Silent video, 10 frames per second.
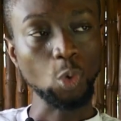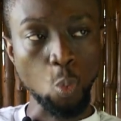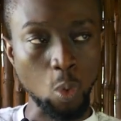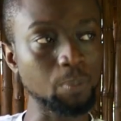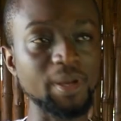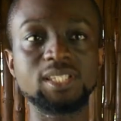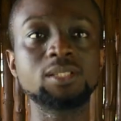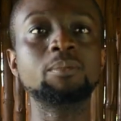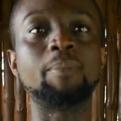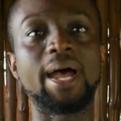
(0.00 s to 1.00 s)
one
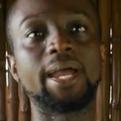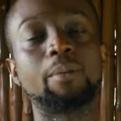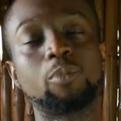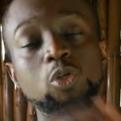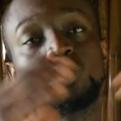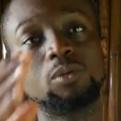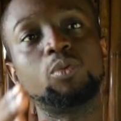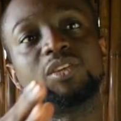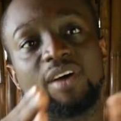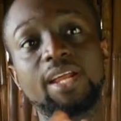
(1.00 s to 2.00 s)
person buy, because we
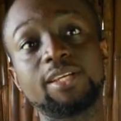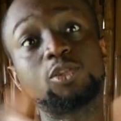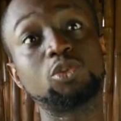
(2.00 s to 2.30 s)
divided into